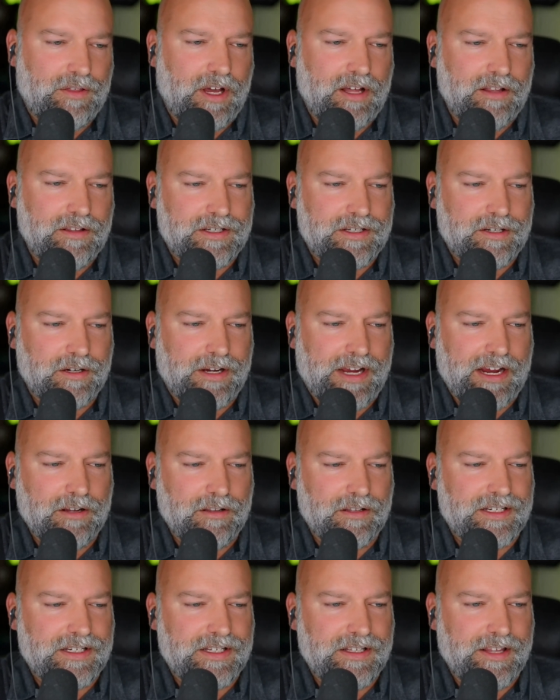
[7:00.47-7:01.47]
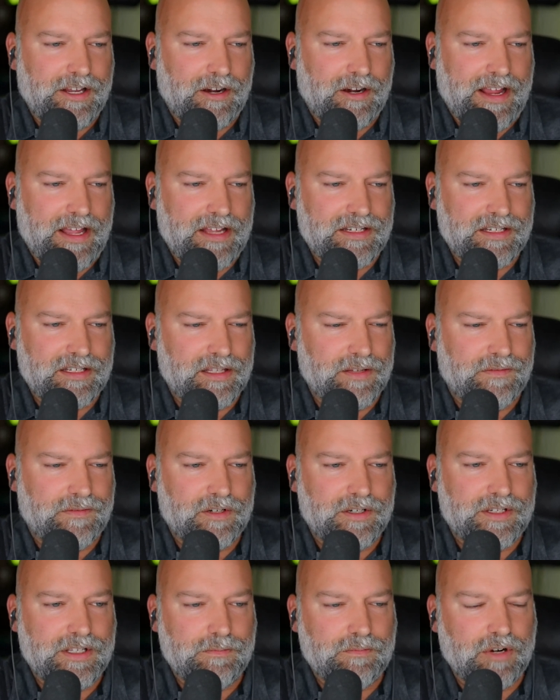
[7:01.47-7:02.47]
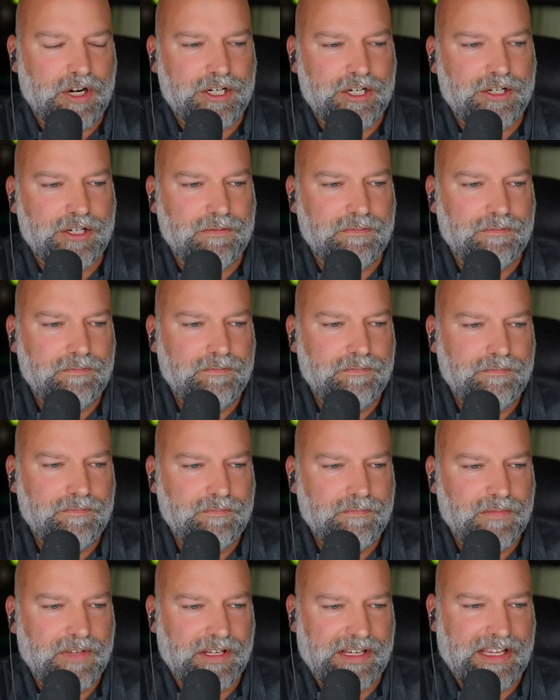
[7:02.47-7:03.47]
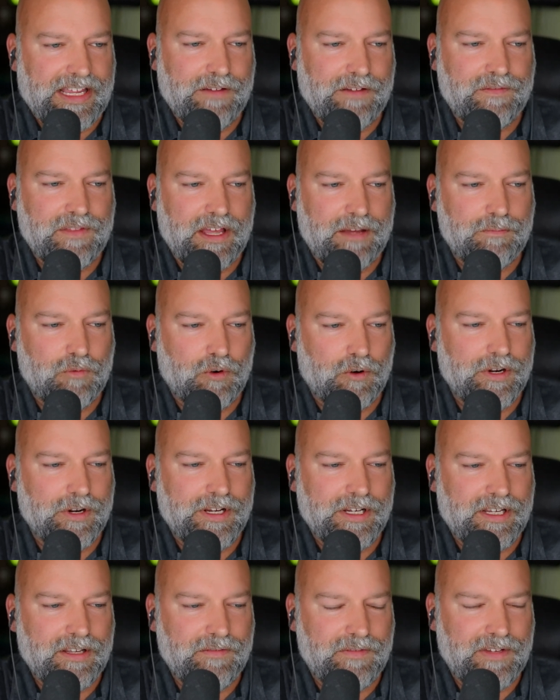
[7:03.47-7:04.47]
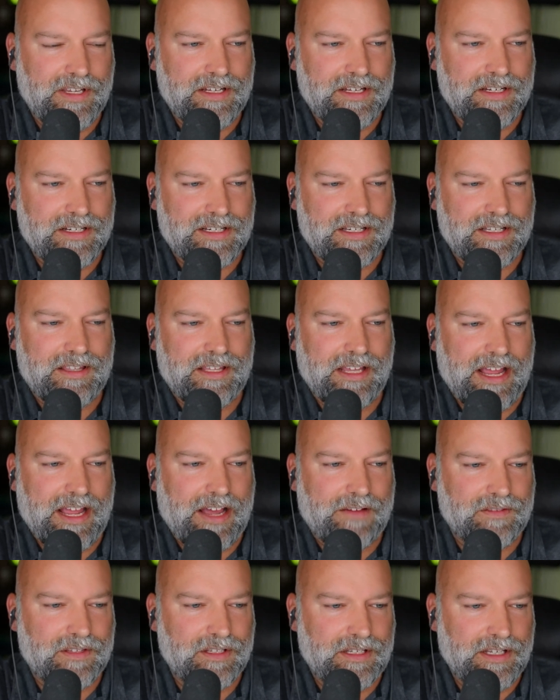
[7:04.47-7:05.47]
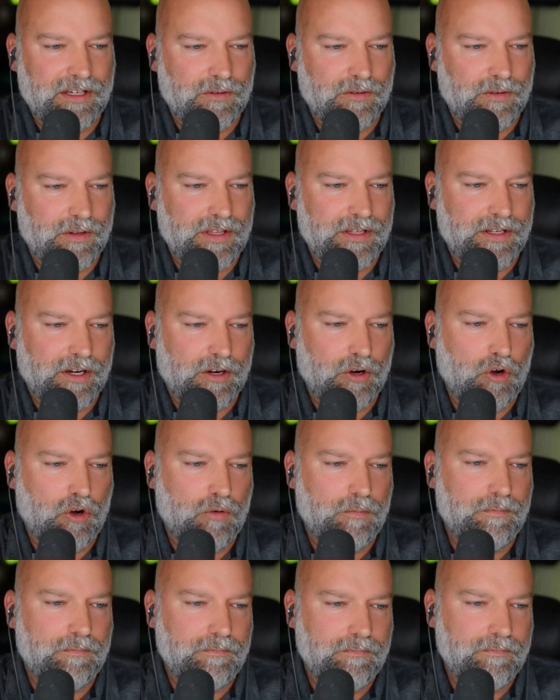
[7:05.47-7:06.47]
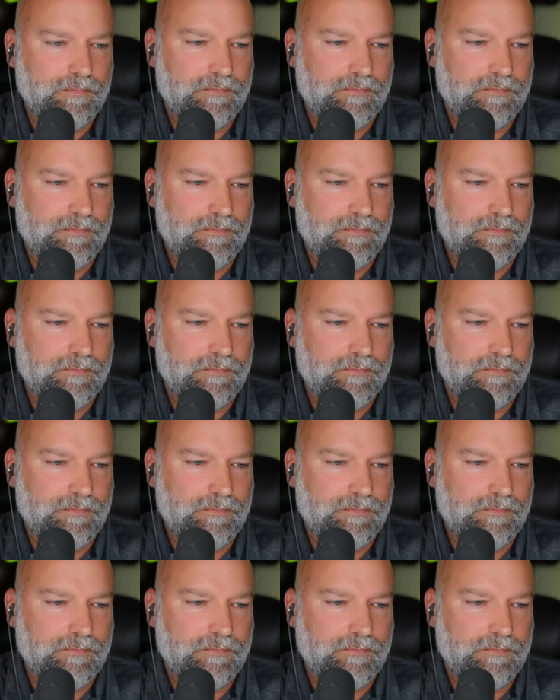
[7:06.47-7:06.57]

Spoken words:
thoughtless or careless in their hands as the first impression, and give them more inconvenience that they have to deal with in their home?